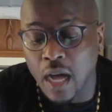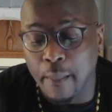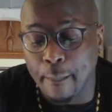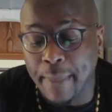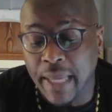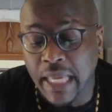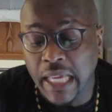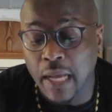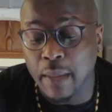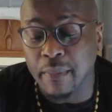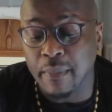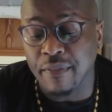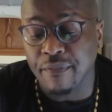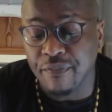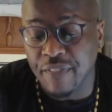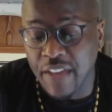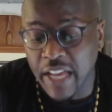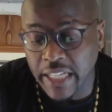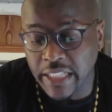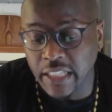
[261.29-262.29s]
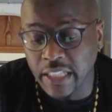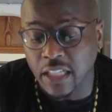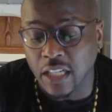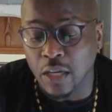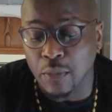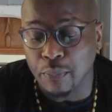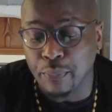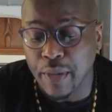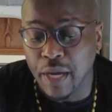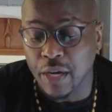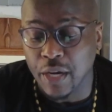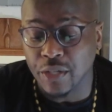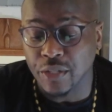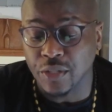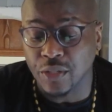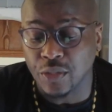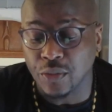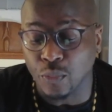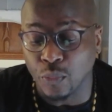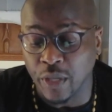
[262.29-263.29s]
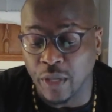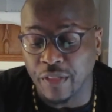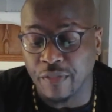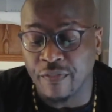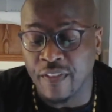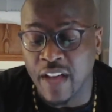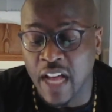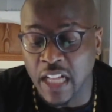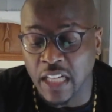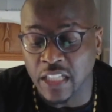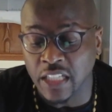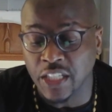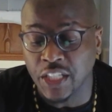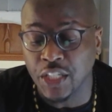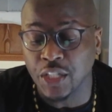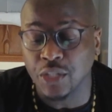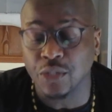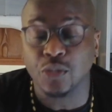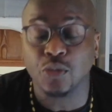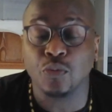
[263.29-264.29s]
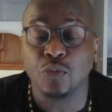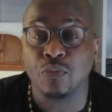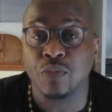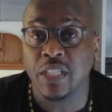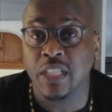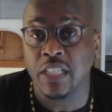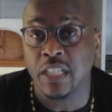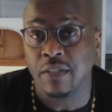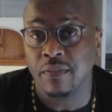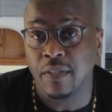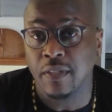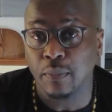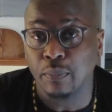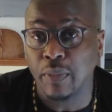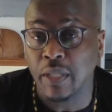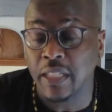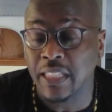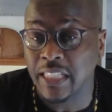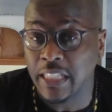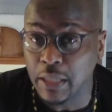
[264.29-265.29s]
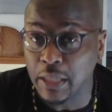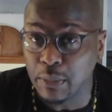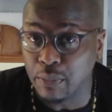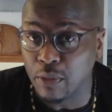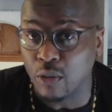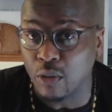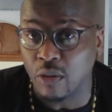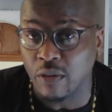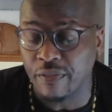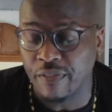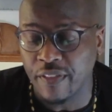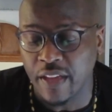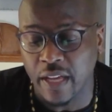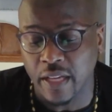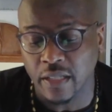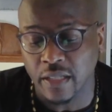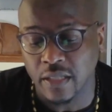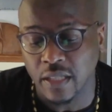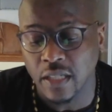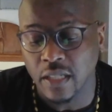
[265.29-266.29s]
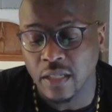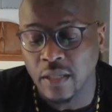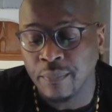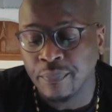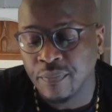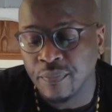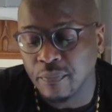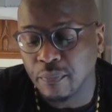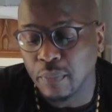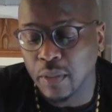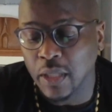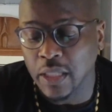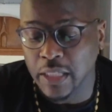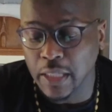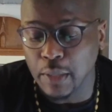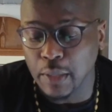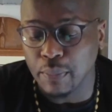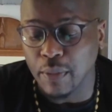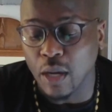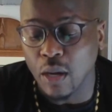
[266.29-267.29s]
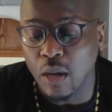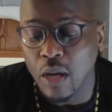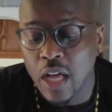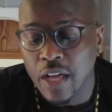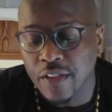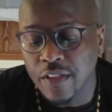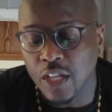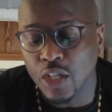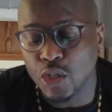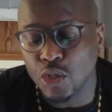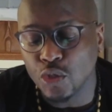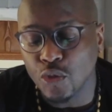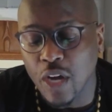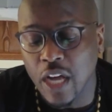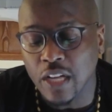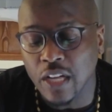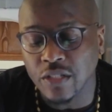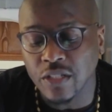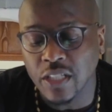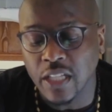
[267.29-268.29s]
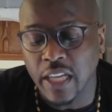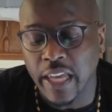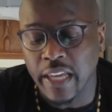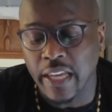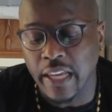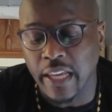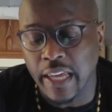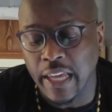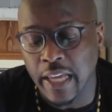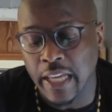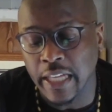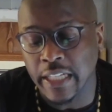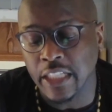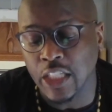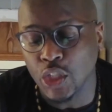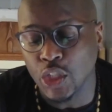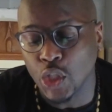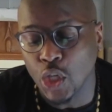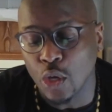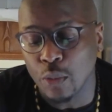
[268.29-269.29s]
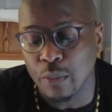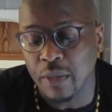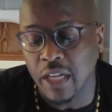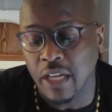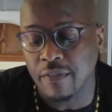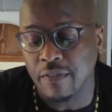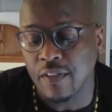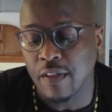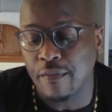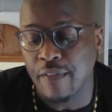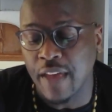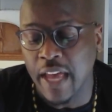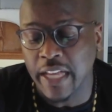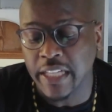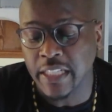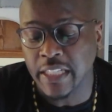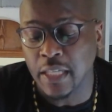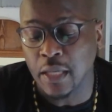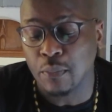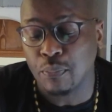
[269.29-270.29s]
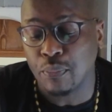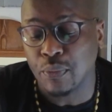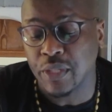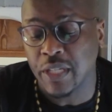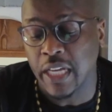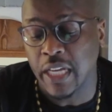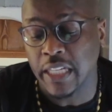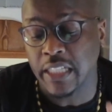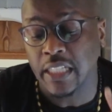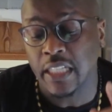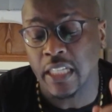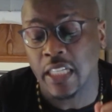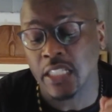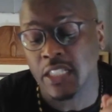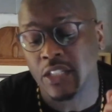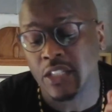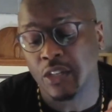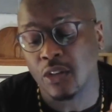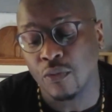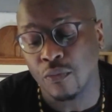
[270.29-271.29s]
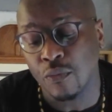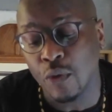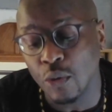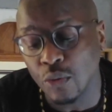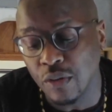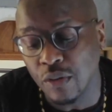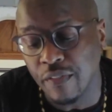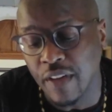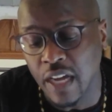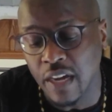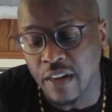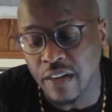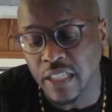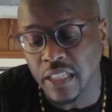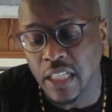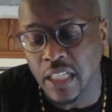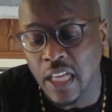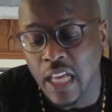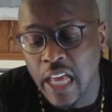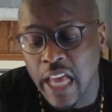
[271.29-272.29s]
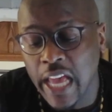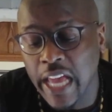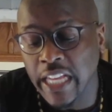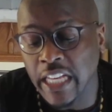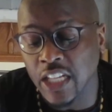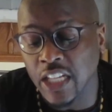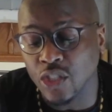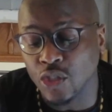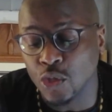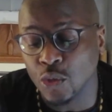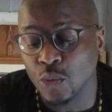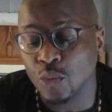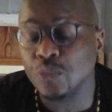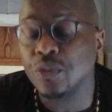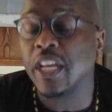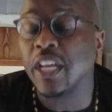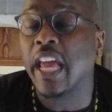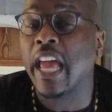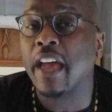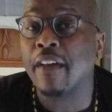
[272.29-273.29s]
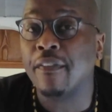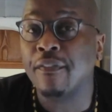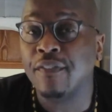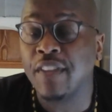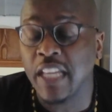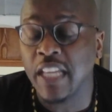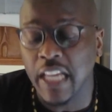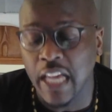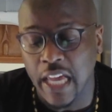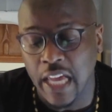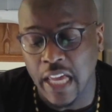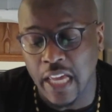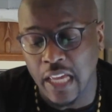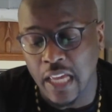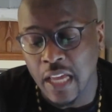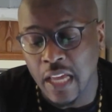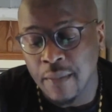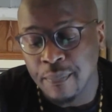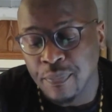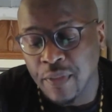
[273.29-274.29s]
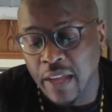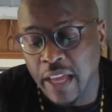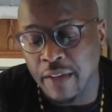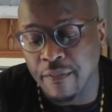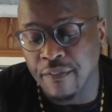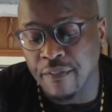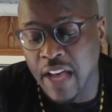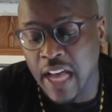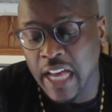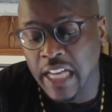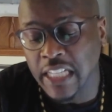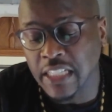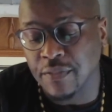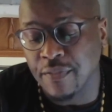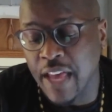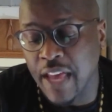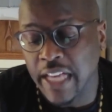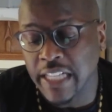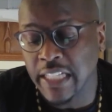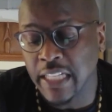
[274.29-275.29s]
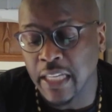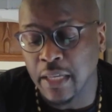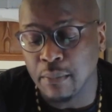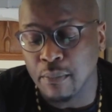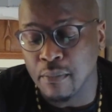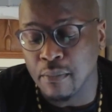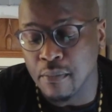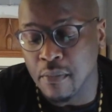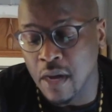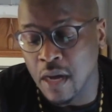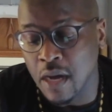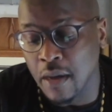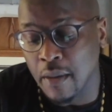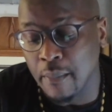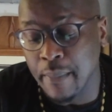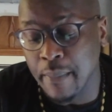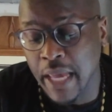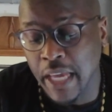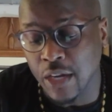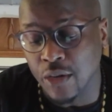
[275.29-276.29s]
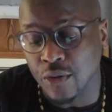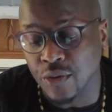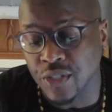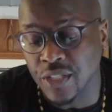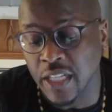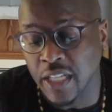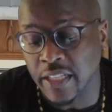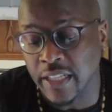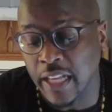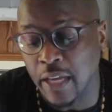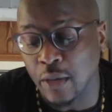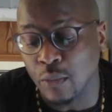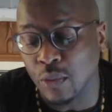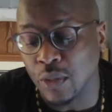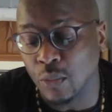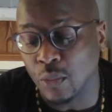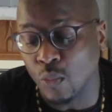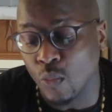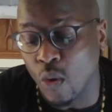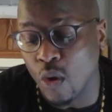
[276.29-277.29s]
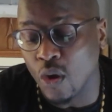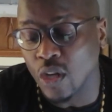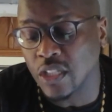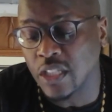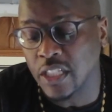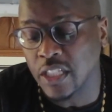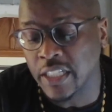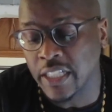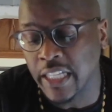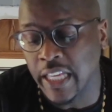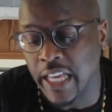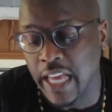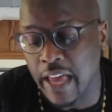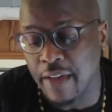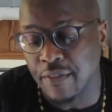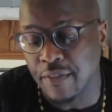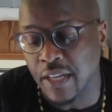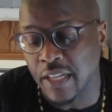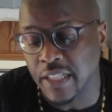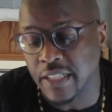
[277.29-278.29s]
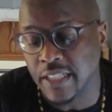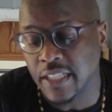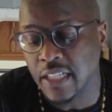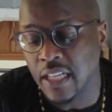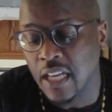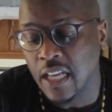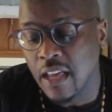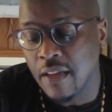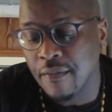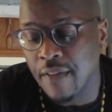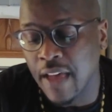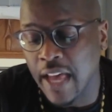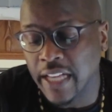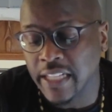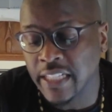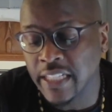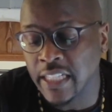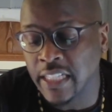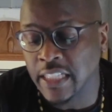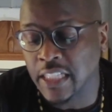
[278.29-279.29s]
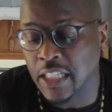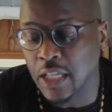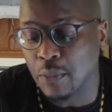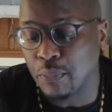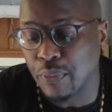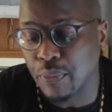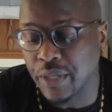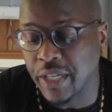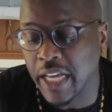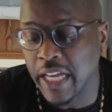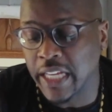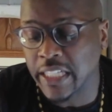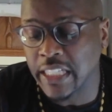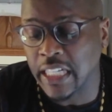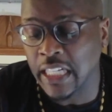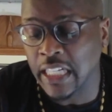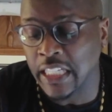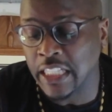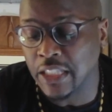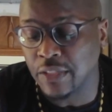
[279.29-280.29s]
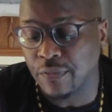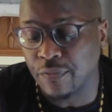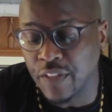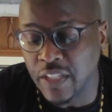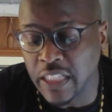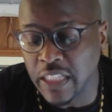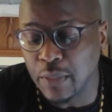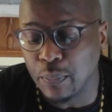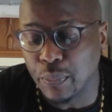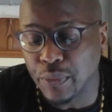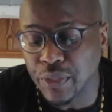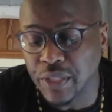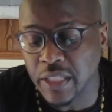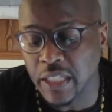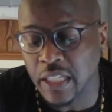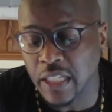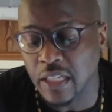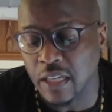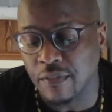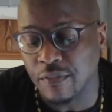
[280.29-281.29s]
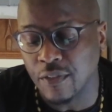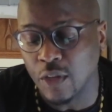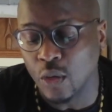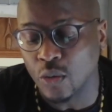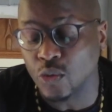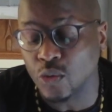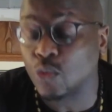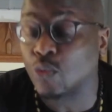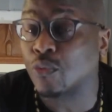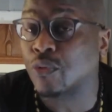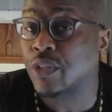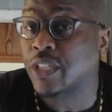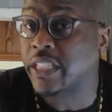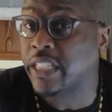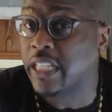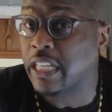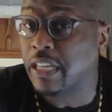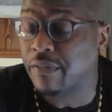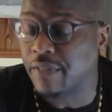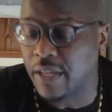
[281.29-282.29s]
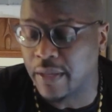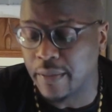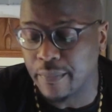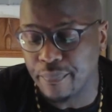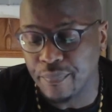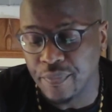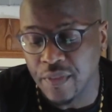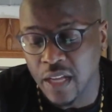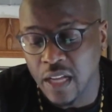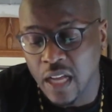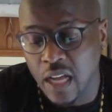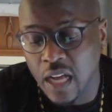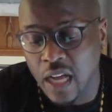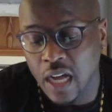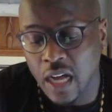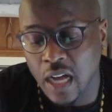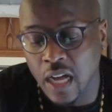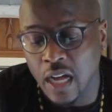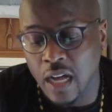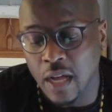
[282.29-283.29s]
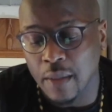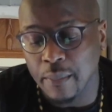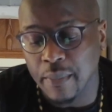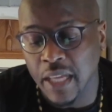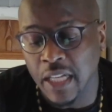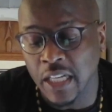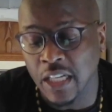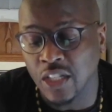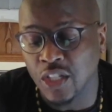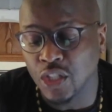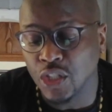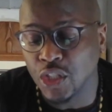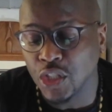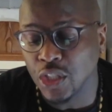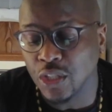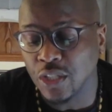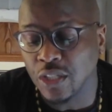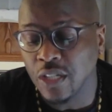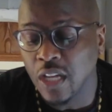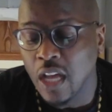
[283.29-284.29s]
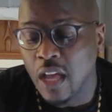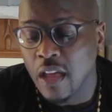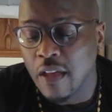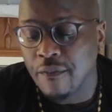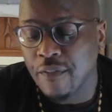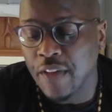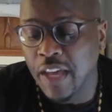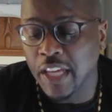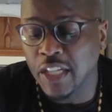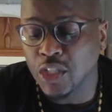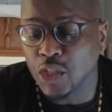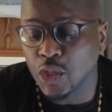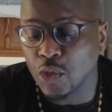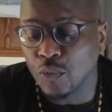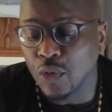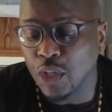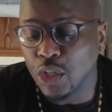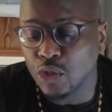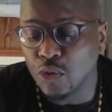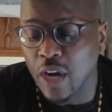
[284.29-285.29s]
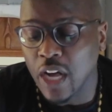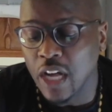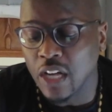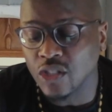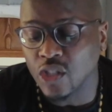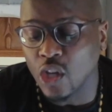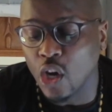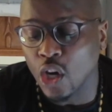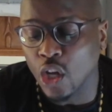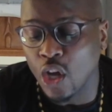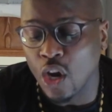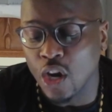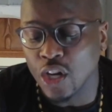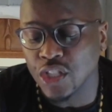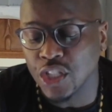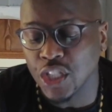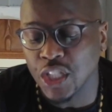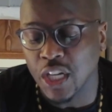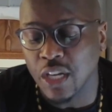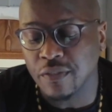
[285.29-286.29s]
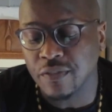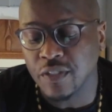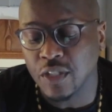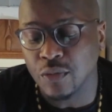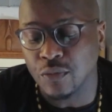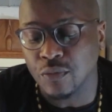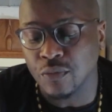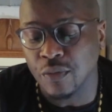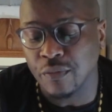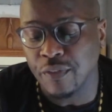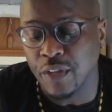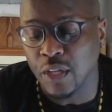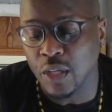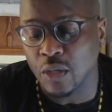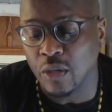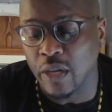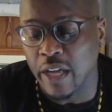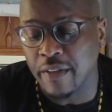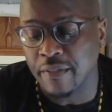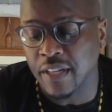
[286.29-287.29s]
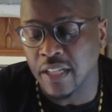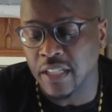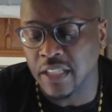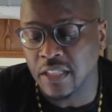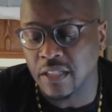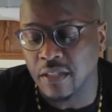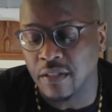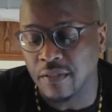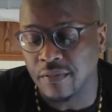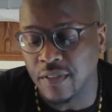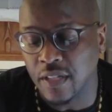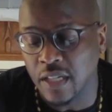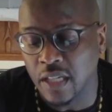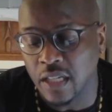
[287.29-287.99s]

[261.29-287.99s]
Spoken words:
become infected compared with volunteers who receive the placebo effect. These trials can determine if the vaccine protects against the coronavirus, and in June the FDA advised vaccine makers that they would want to see evidence vaccines can protect at least 50% of those who receive it. In addition, phase 3 trials are large enough to reveal evidence of